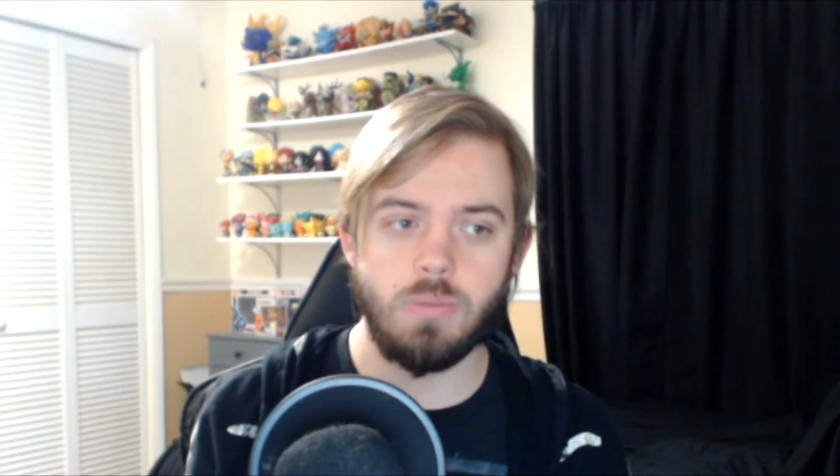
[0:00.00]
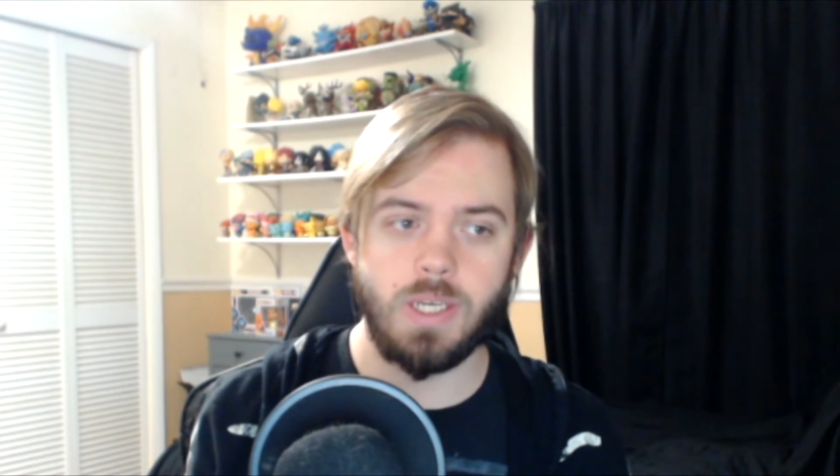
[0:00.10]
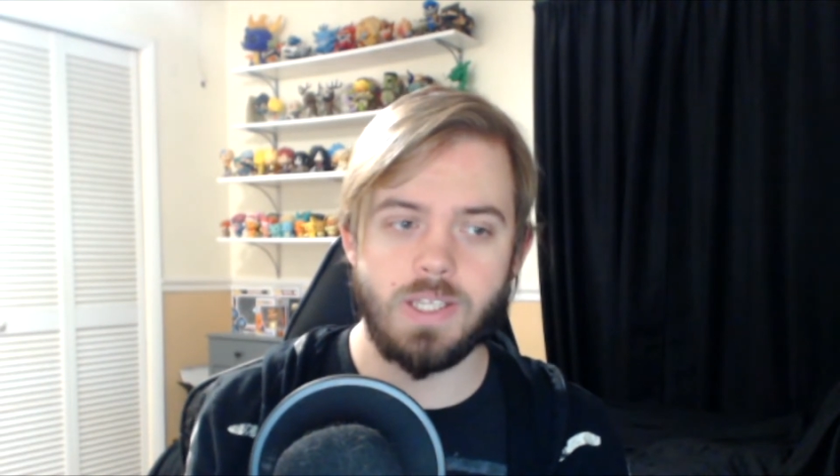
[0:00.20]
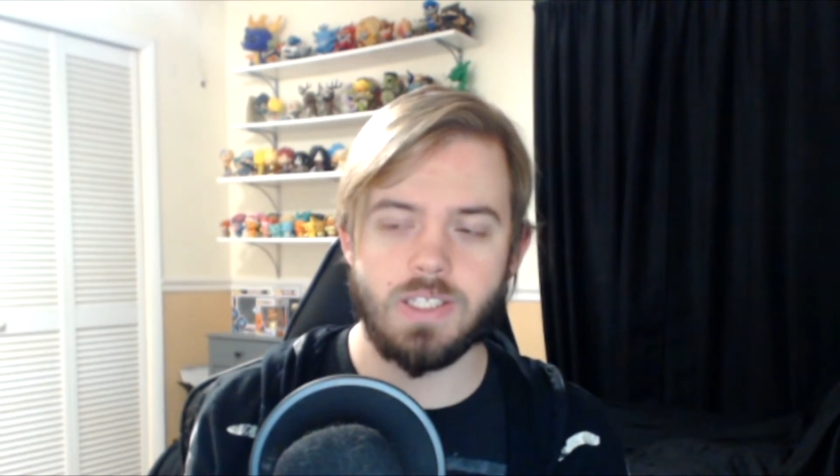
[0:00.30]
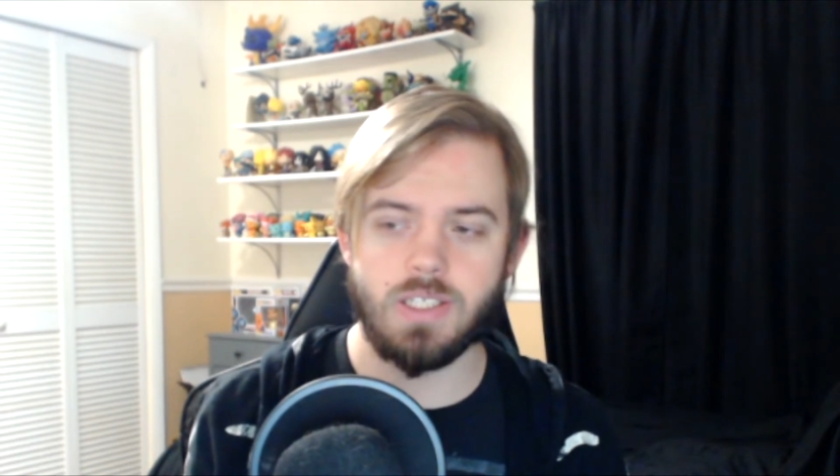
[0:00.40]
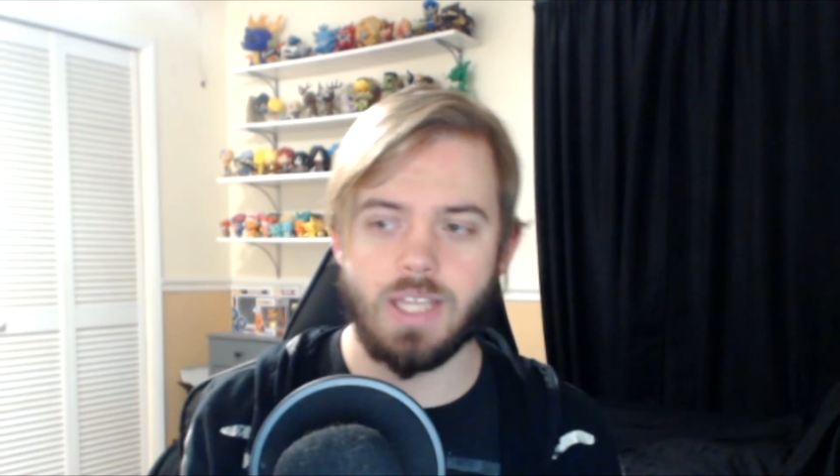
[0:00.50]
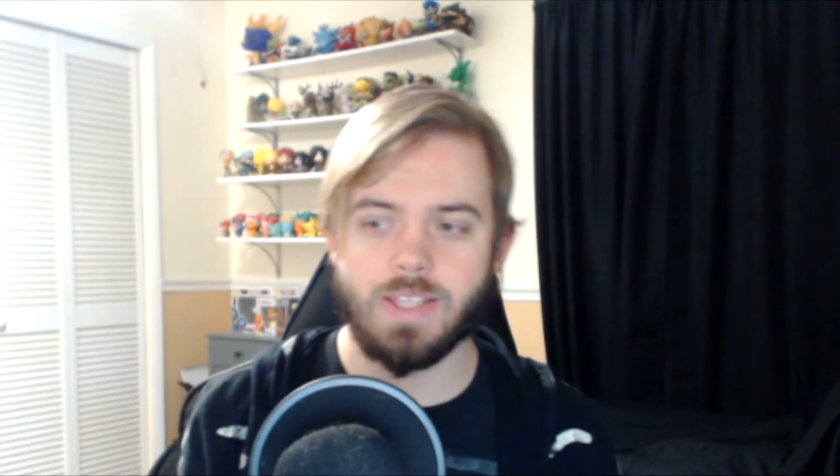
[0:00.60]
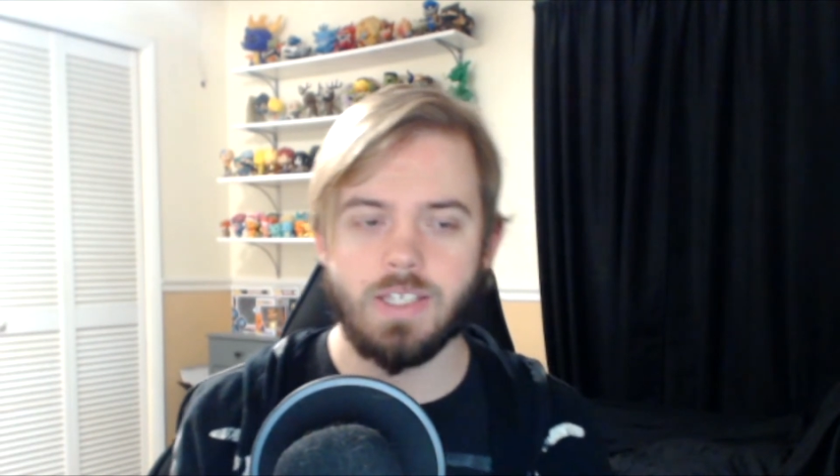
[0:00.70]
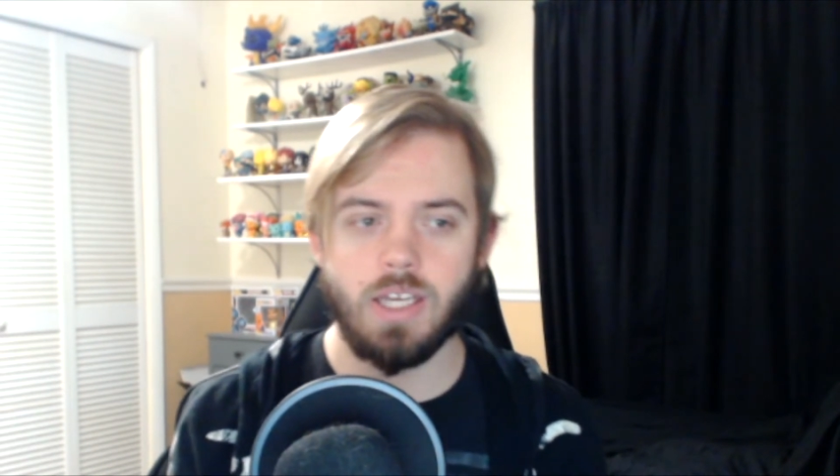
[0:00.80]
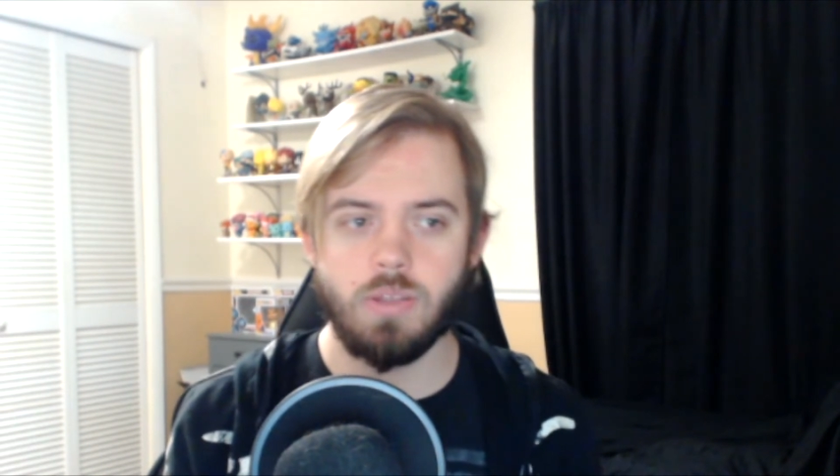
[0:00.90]
But I
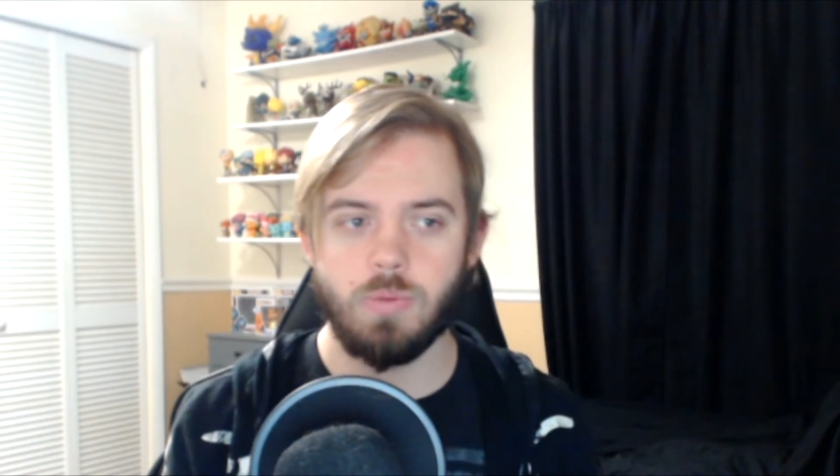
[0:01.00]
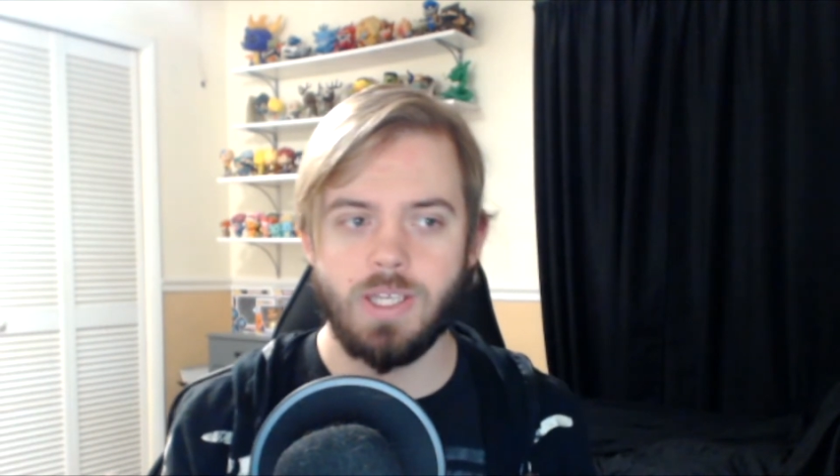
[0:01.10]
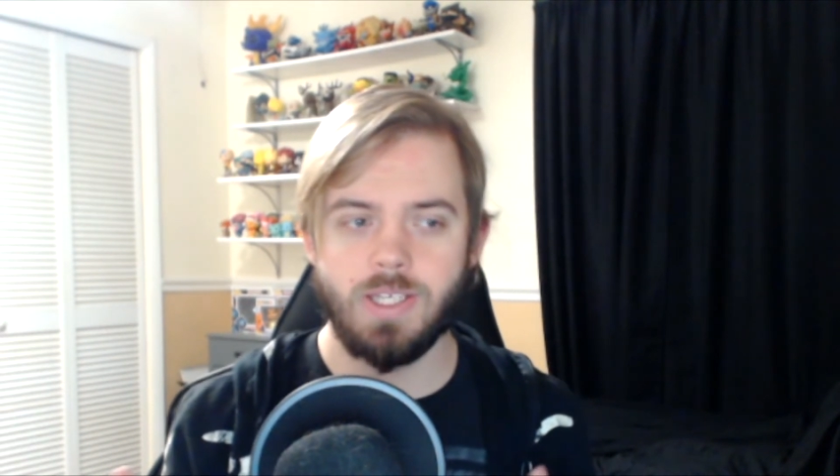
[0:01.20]
think either way,